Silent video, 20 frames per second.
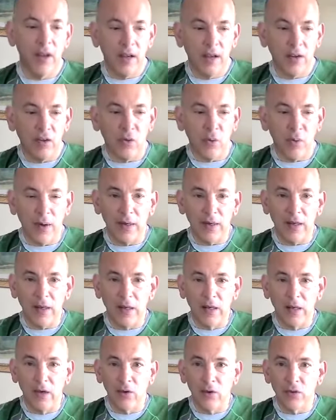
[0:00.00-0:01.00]
It's quite
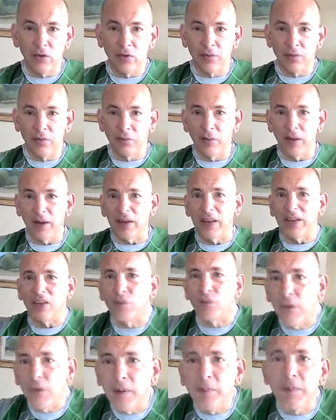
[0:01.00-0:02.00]
loose. Well,
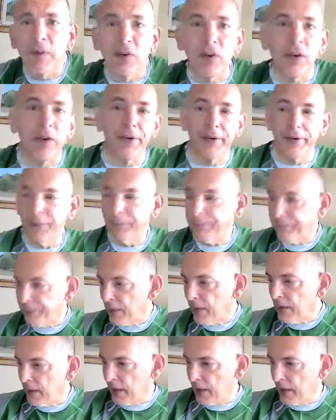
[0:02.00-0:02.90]
it's firm material,